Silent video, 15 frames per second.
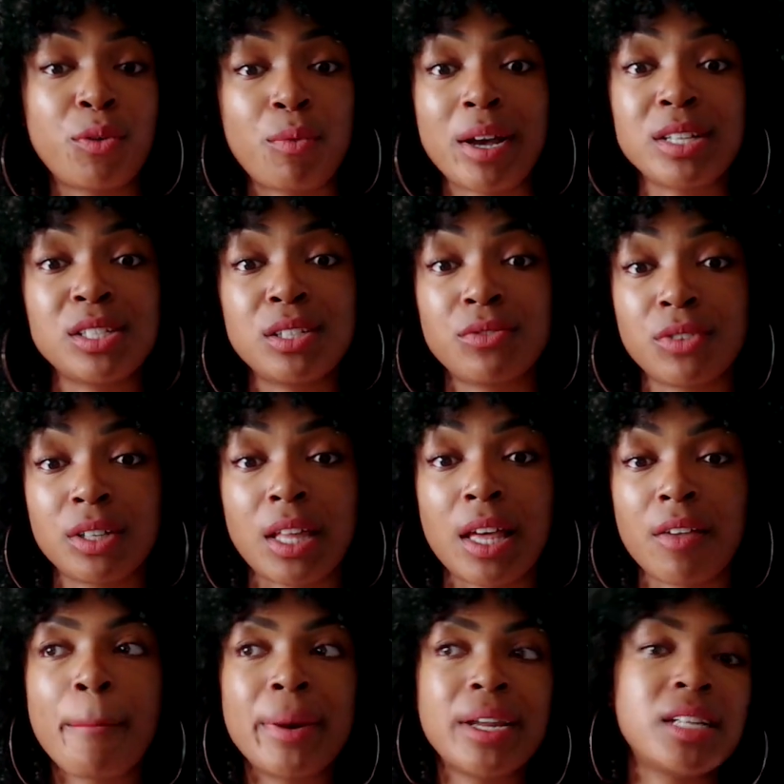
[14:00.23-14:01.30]
the rest of your
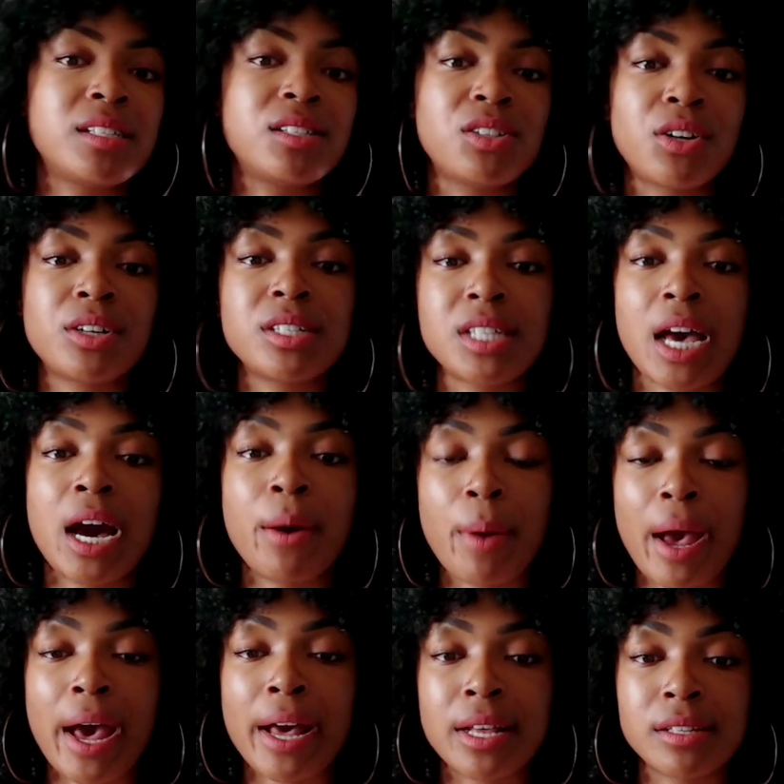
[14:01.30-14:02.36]
life. But it starts out
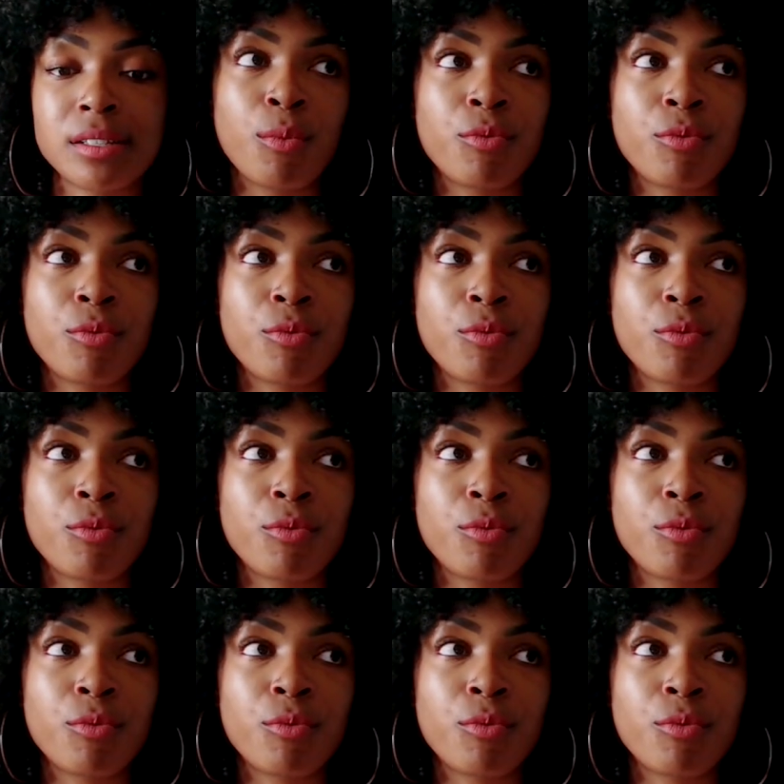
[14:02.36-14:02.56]
as